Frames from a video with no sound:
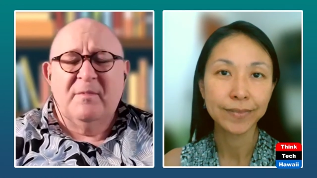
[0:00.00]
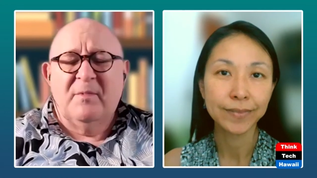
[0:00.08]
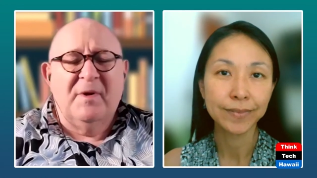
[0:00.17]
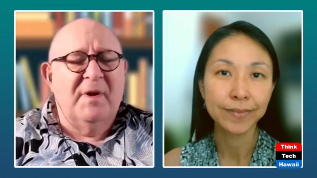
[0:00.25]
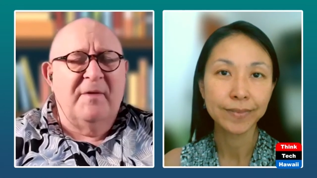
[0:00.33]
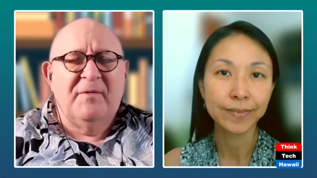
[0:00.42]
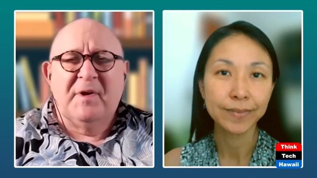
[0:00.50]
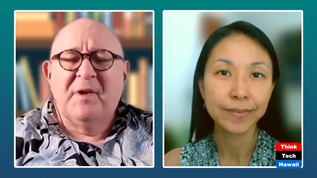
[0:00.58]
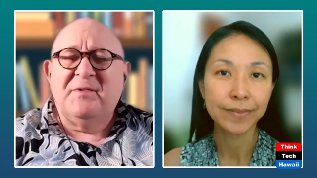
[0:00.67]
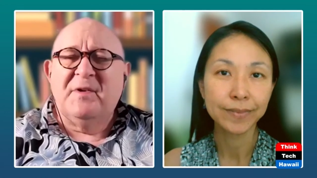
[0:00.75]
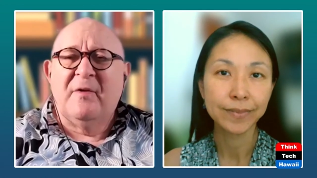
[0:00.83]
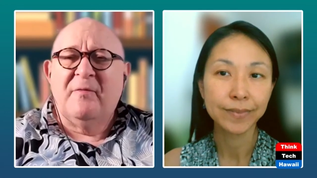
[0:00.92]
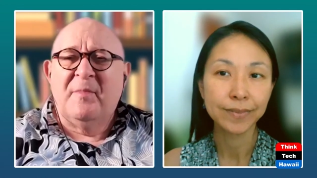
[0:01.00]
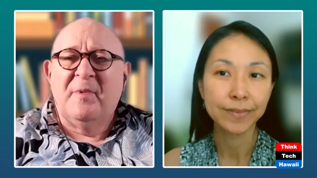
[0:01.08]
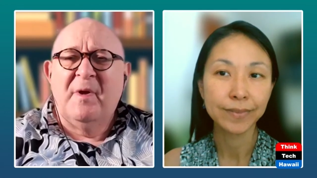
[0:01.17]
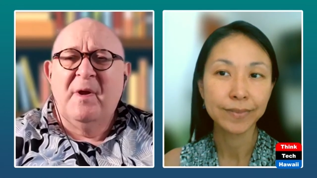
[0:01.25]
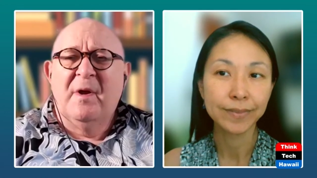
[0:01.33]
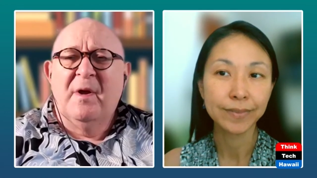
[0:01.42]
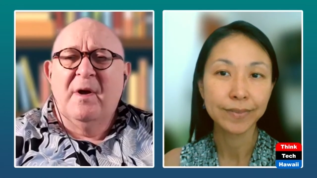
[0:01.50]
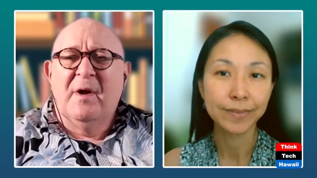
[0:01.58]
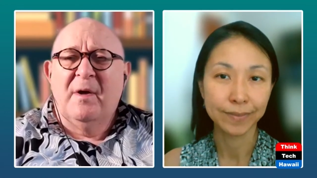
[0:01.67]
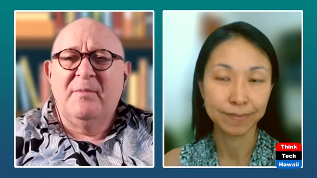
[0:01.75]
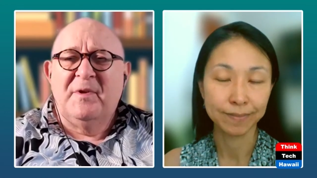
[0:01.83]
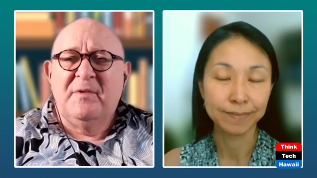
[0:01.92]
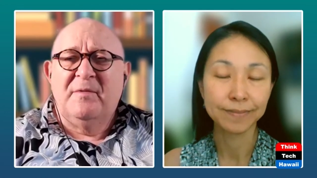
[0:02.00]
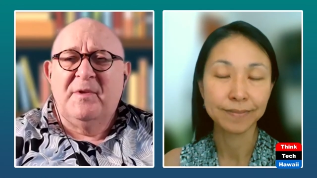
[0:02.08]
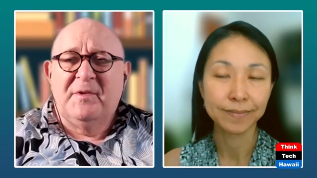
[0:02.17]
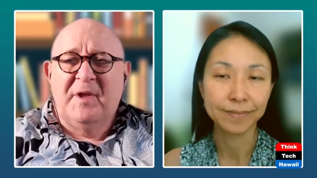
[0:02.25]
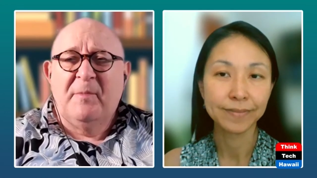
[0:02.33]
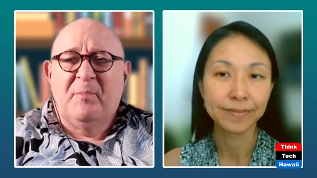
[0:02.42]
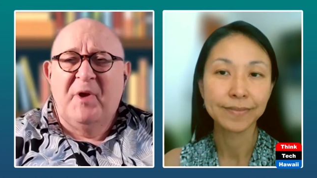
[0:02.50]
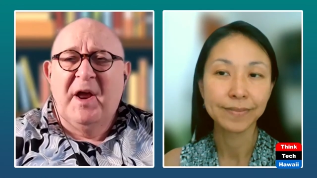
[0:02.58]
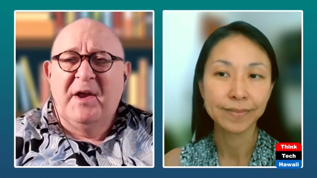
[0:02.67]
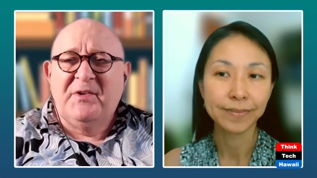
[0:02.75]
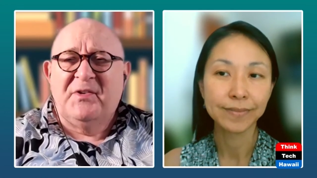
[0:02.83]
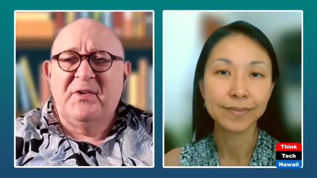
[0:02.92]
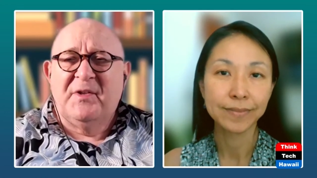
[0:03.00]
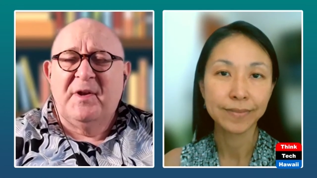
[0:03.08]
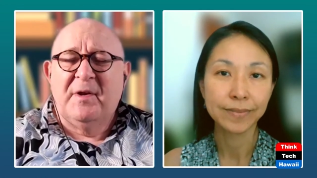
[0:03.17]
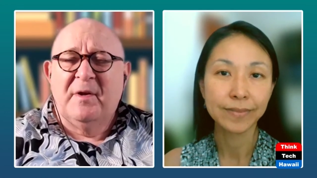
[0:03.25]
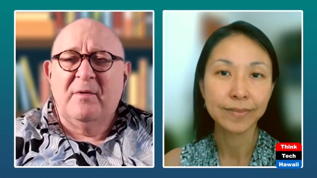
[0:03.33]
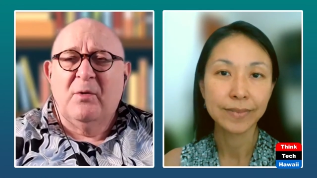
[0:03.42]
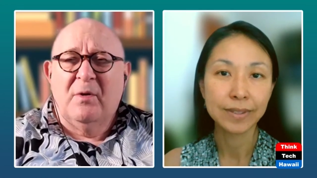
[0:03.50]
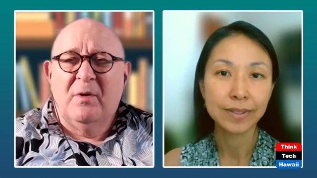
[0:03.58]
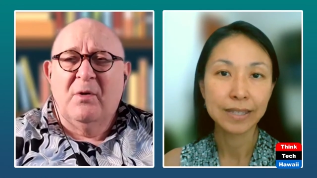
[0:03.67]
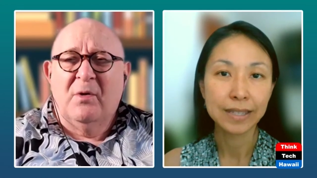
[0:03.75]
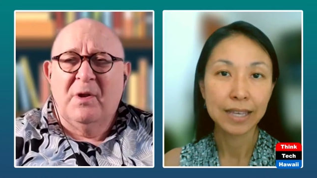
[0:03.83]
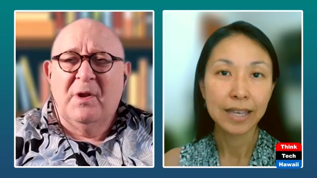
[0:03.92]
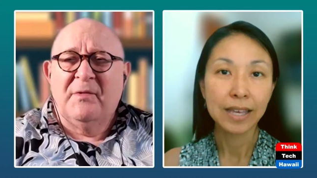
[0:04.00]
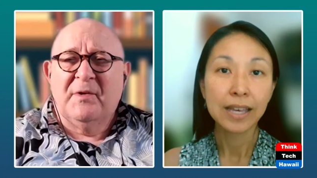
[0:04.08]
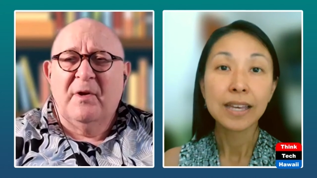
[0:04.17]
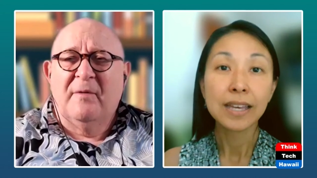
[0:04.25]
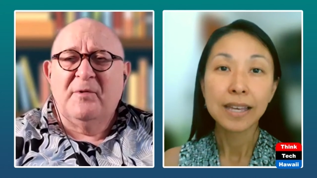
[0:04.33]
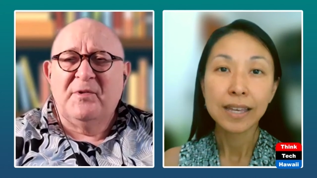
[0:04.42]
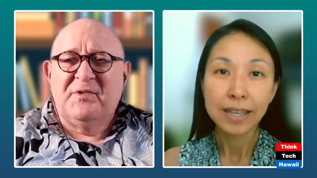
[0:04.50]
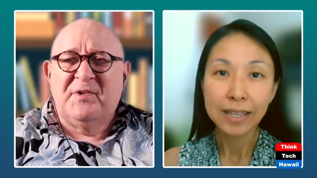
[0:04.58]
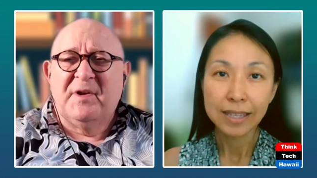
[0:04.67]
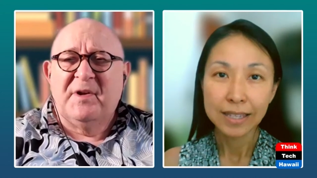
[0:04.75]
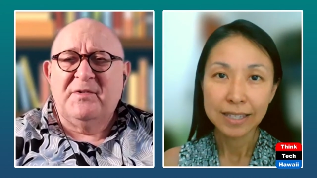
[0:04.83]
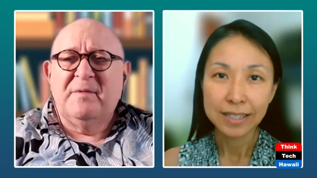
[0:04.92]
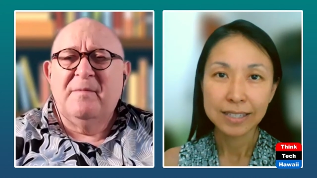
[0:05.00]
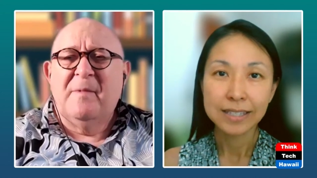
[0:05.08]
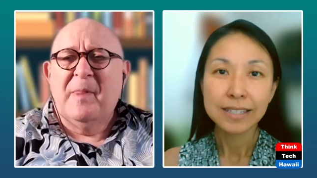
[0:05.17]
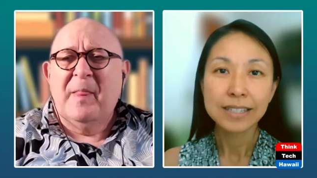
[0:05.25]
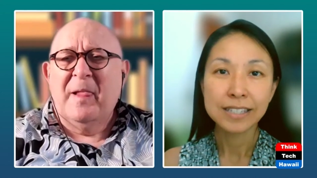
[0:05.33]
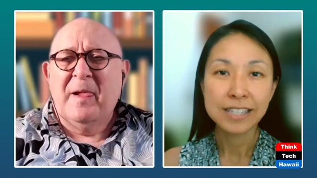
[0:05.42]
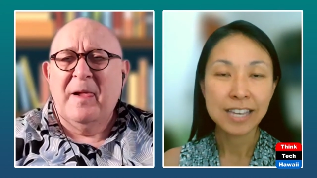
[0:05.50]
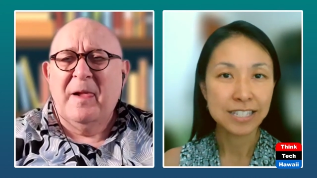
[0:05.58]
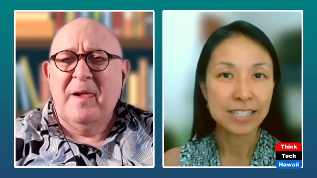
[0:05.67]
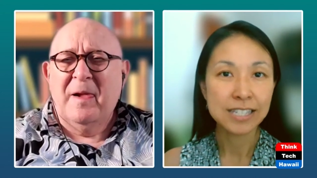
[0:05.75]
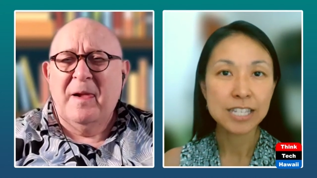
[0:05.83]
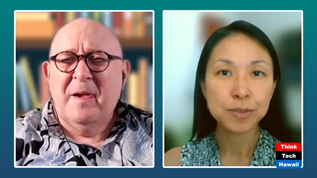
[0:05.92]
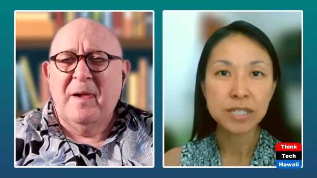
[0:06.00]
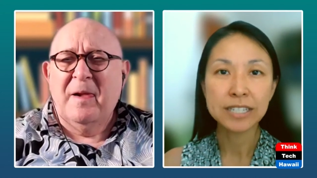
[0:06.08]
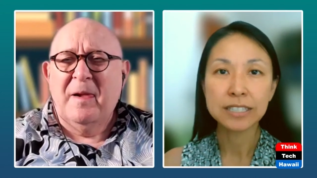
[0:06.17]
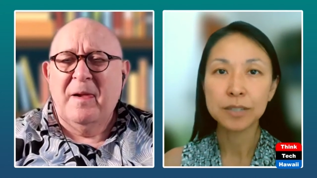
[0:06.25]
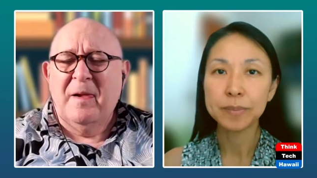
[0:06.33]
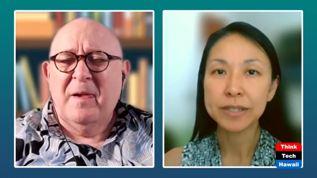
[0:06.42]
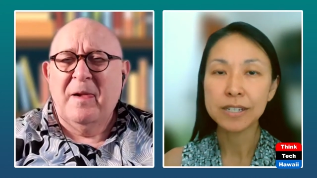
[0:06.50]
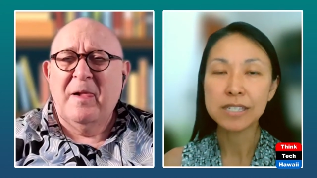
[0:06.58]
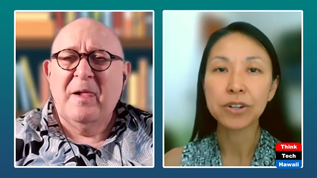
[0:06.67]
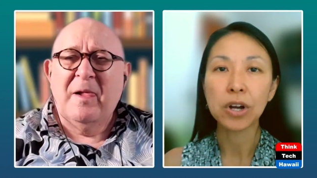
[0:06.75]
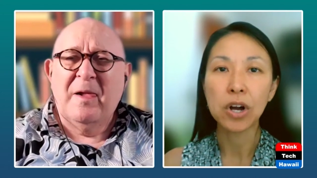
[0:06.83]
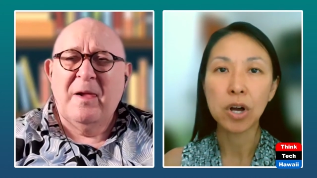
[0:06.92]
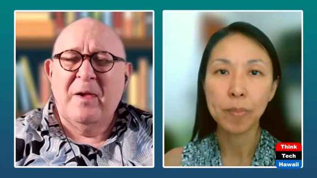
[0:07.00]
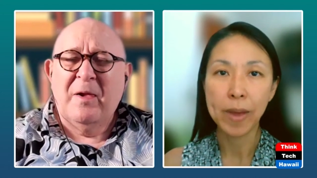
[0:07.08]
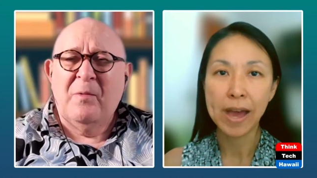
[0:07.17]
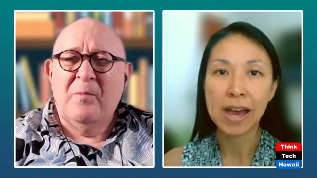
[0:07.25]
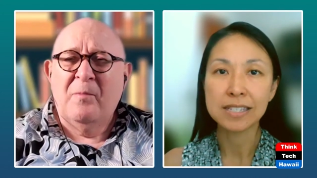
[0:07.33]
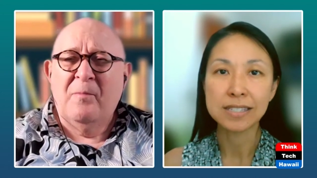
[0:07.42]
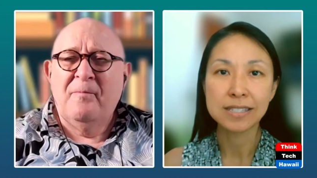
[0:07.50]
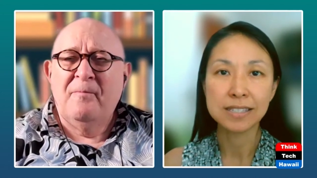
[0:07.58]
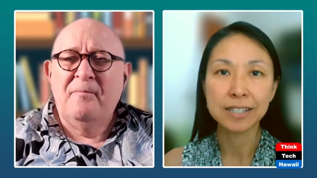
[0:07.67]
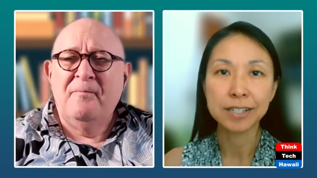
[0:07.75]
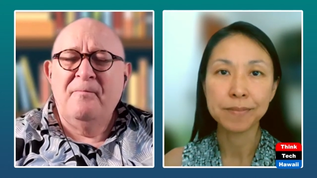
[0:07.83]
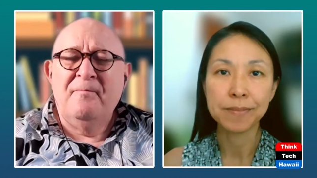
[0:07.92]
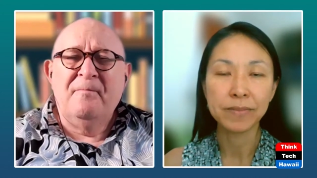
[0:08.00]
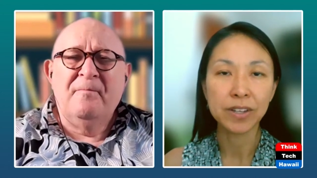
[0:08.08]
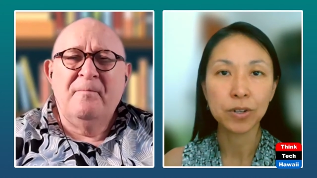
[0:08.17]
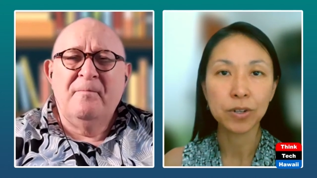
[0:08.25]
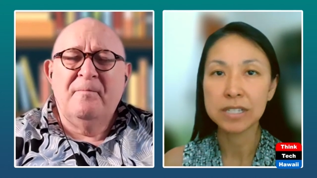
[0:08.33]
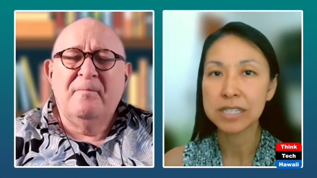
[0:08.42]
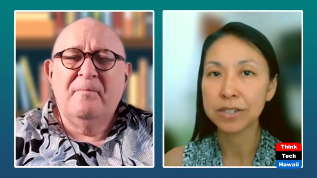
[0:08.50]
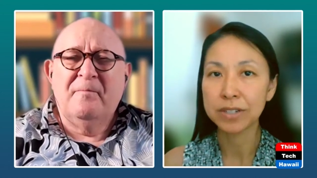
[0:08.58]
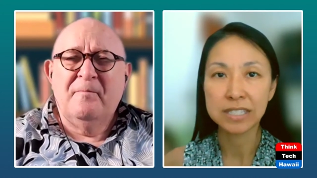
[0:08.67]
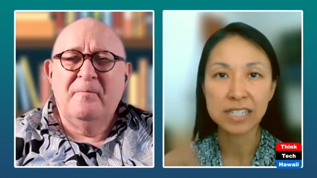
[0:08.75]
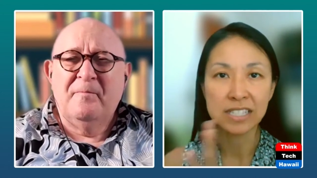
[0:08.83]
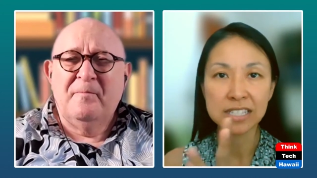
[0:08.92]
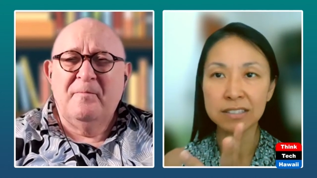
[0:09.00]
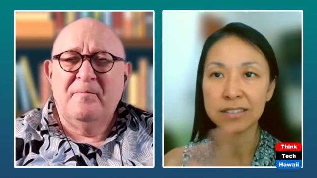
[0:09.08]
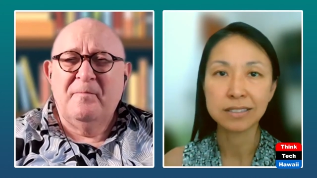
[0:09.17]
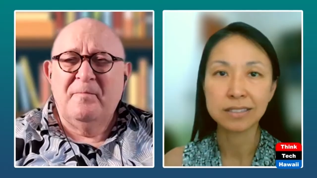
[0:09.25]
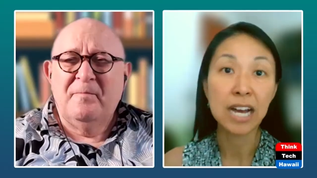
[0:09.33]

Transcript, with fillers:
Speaker 1: what, half a dozen of them, did they pass? Are they all on the governor's desk?
Speaker 2: Yes, these particular bills are all passed. Of course, there were dozens,